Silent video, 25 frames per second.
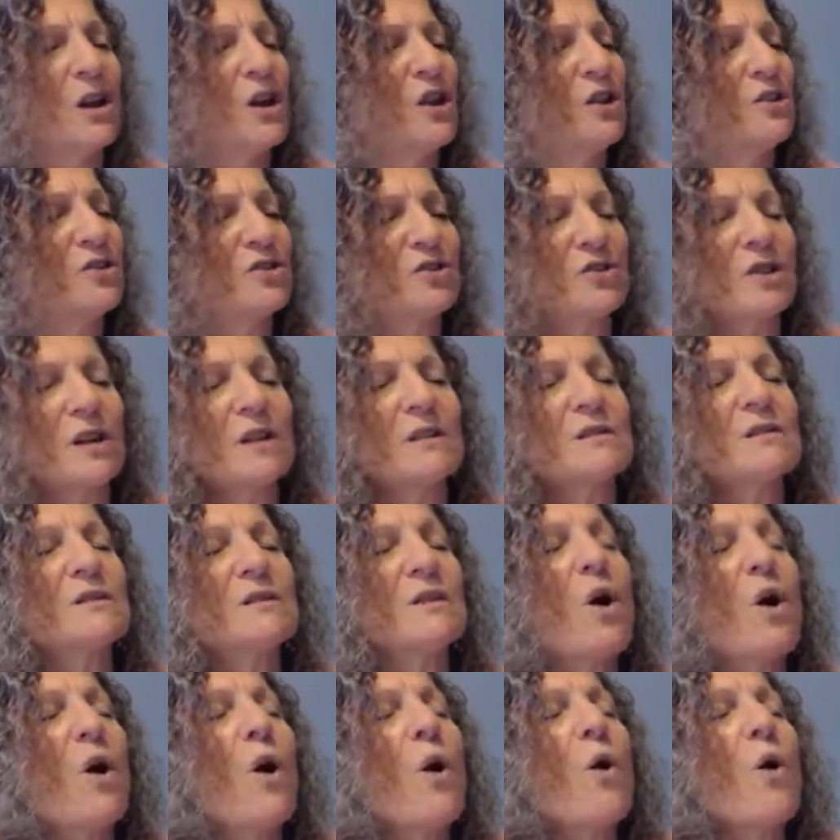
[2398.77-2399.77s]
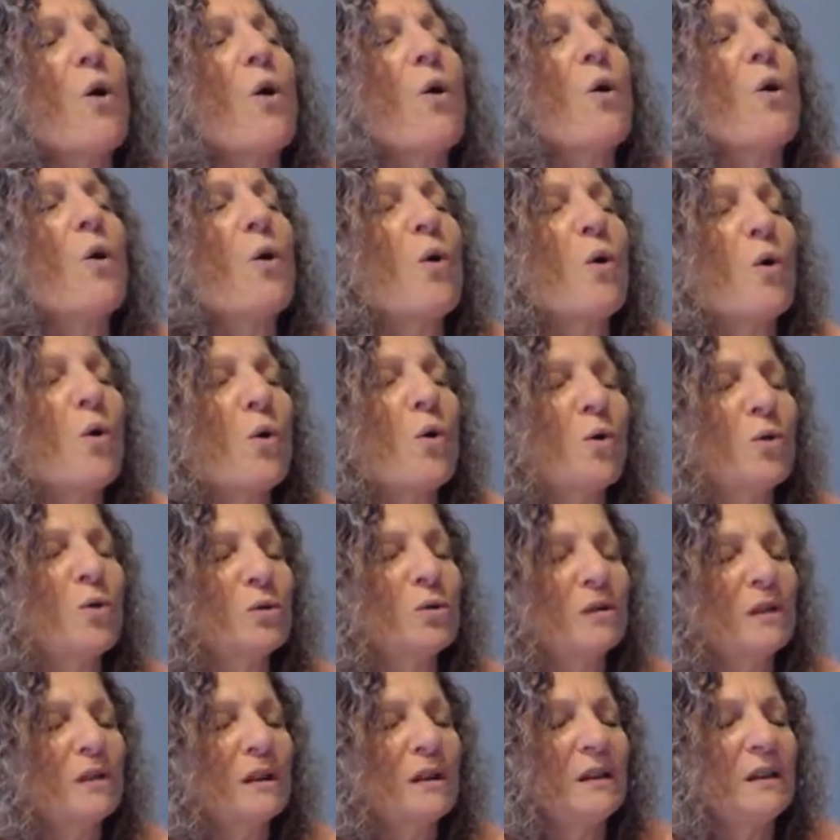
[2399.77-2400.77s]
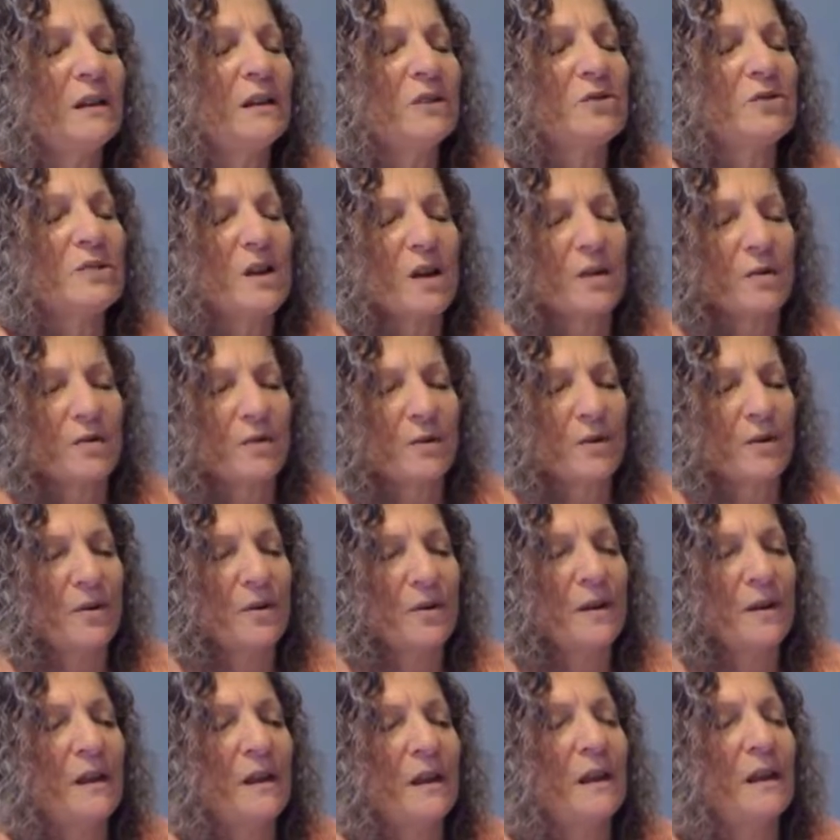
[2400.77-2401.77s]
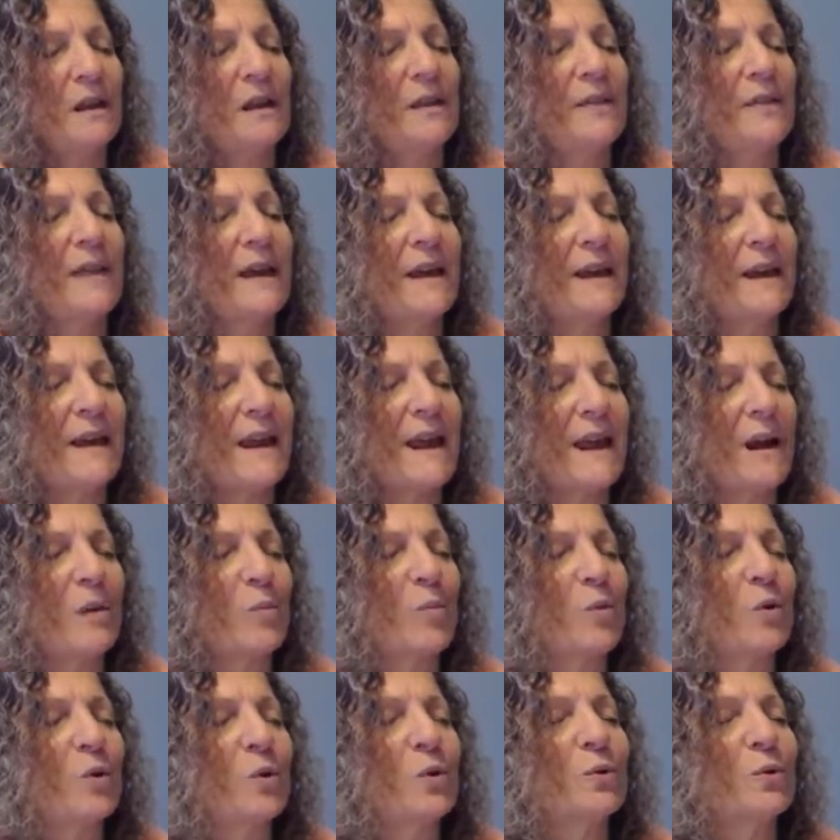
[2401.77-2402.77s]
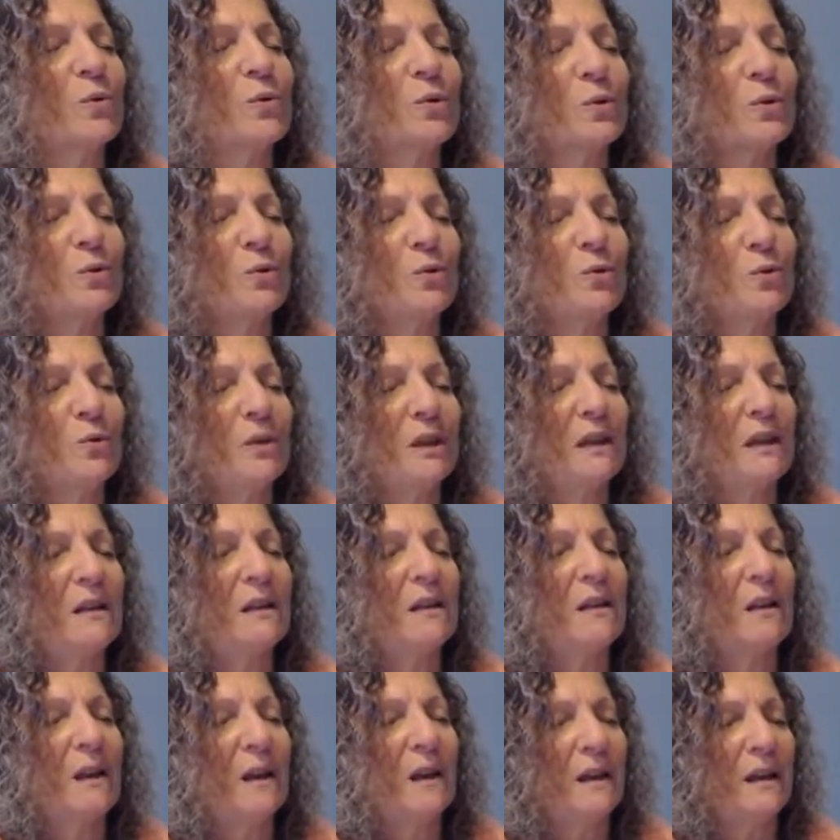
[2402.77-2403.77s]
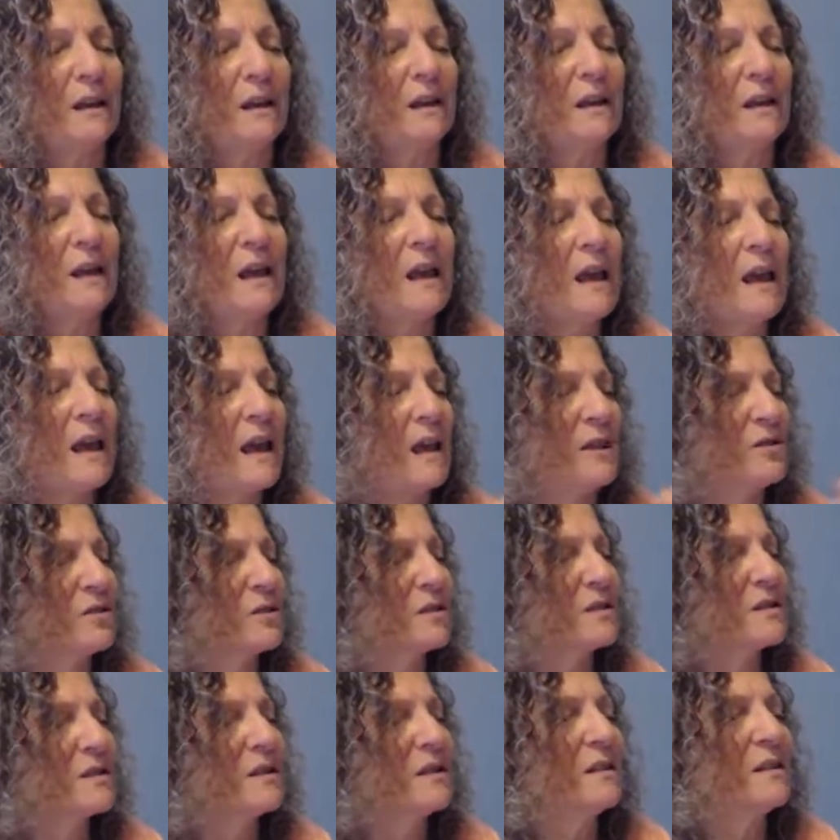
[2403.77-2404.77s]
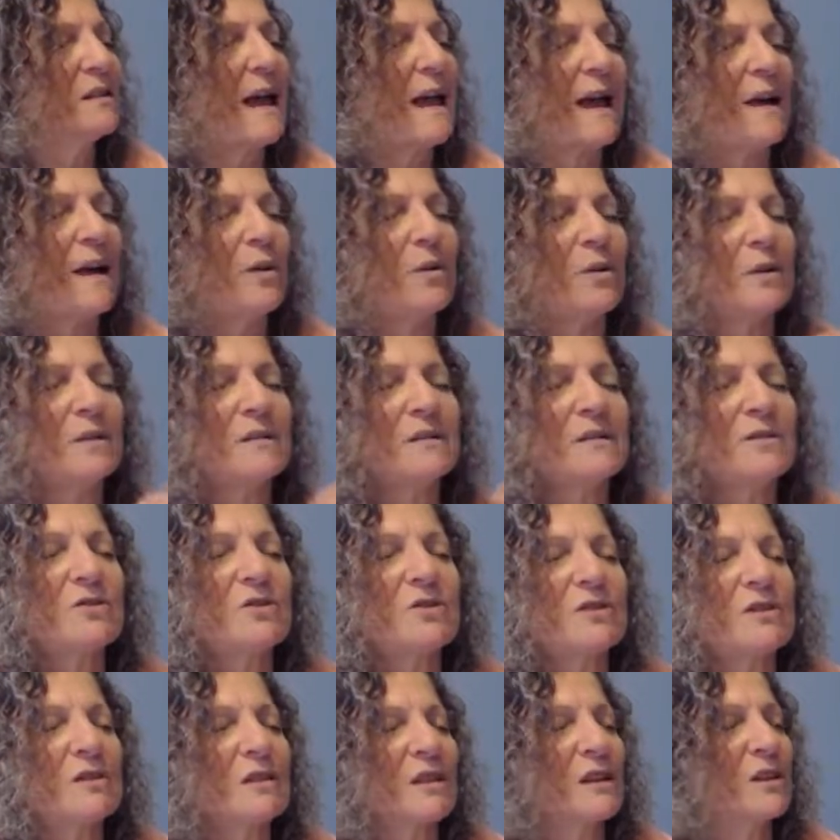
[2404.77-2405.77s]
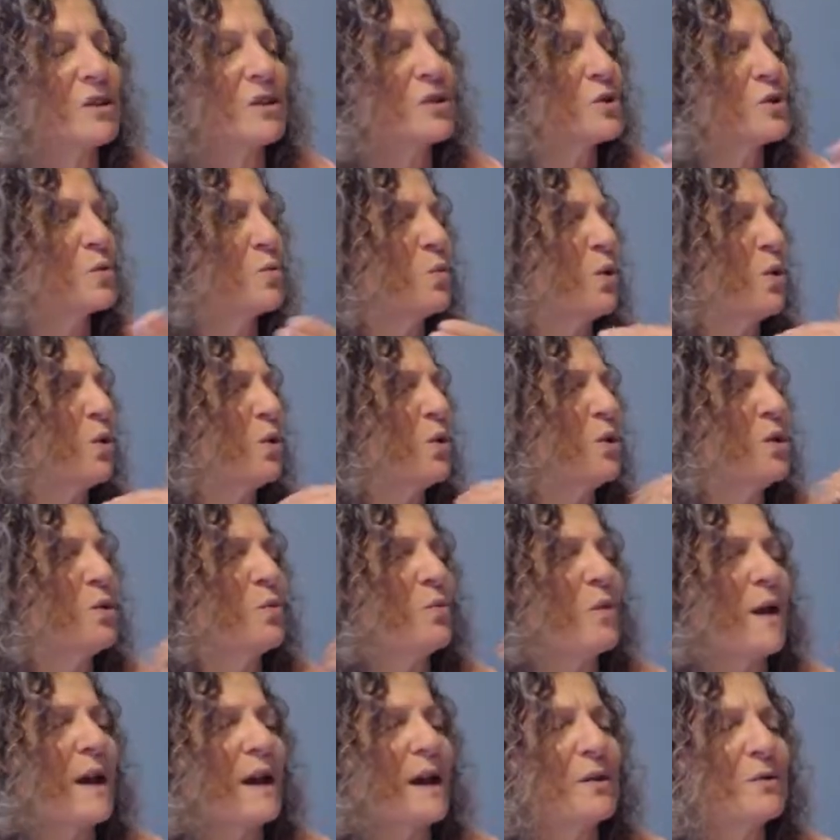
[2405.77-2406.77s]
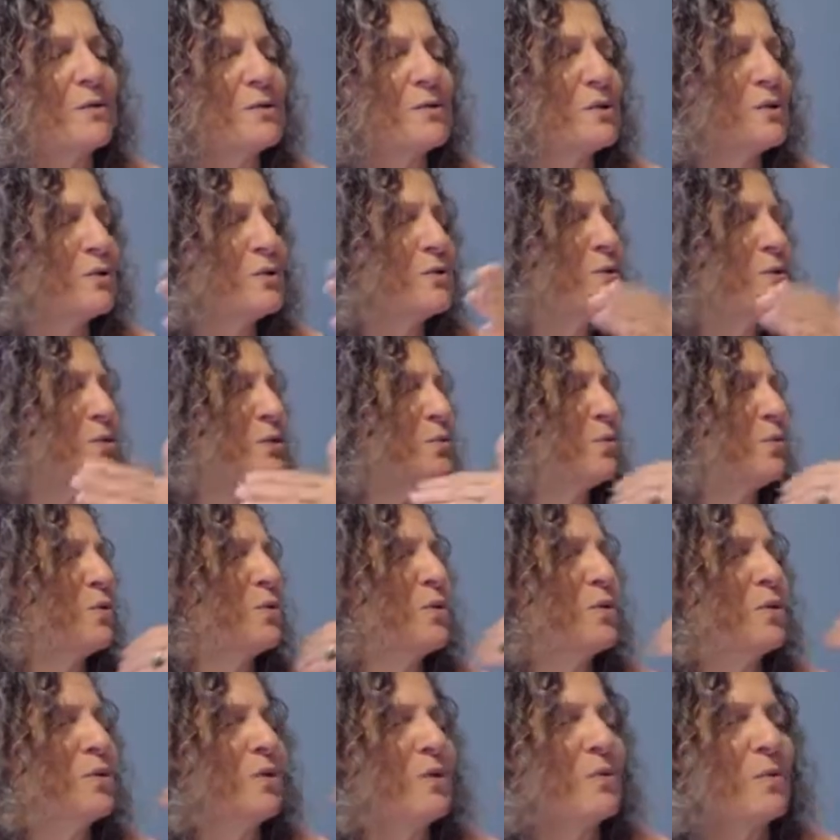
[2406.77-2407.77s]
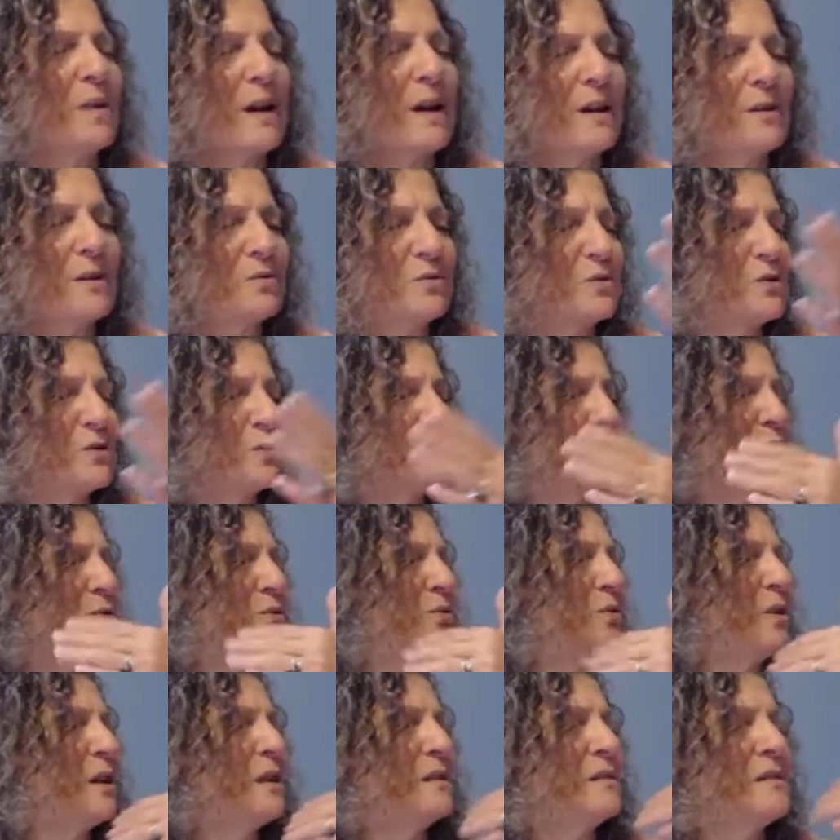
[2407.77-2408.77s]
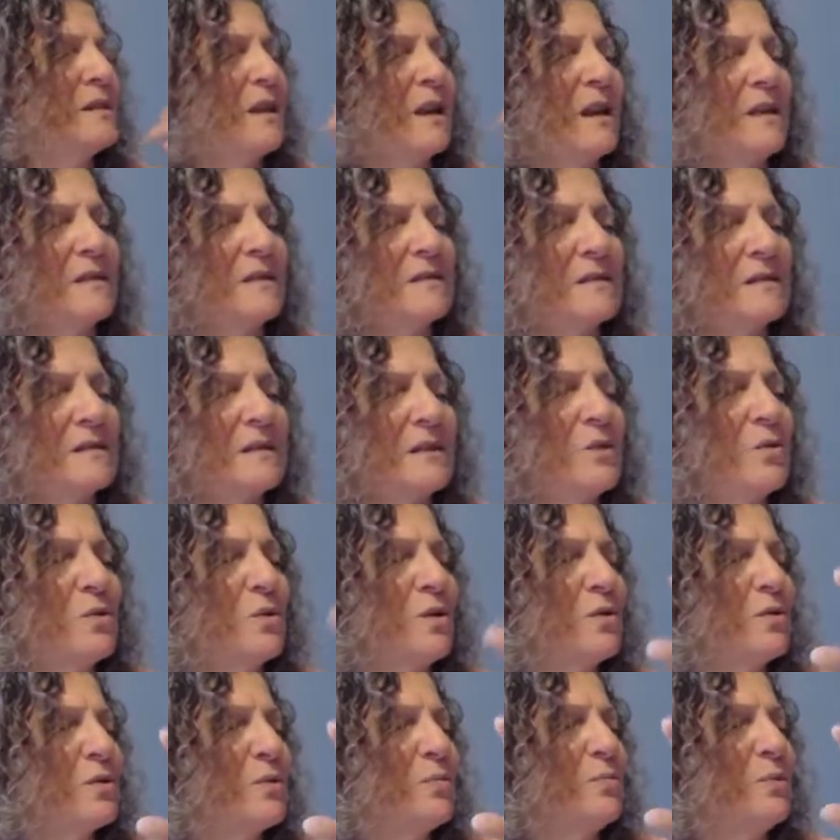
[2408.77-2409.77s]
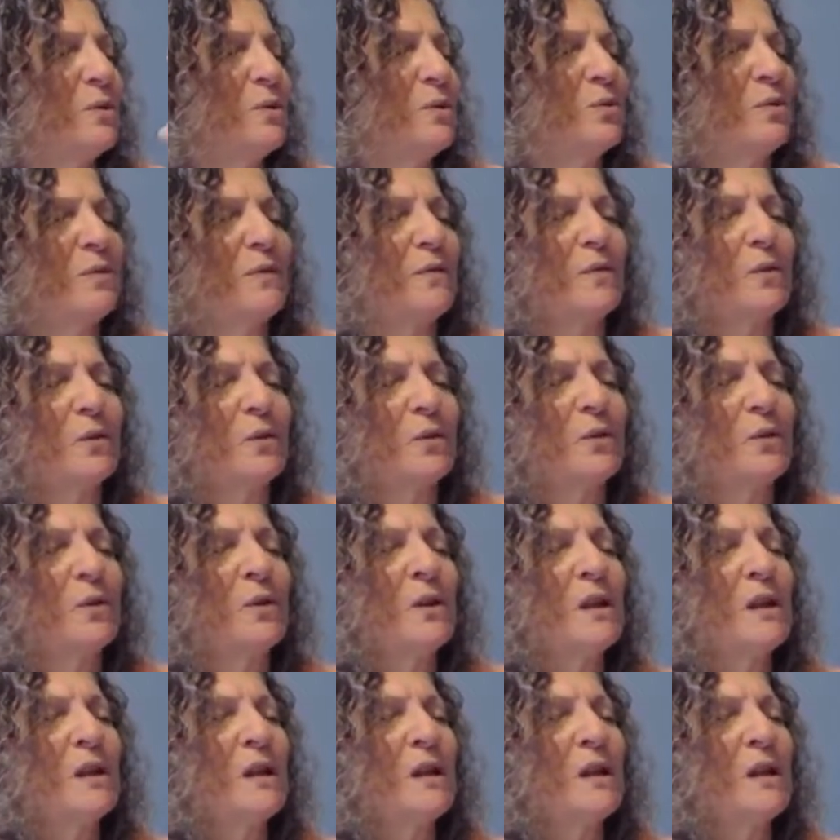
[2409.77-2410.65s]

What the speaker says: just holding each other in that emerald green light. And just allow it to just like swirl around you, and see all the beautiful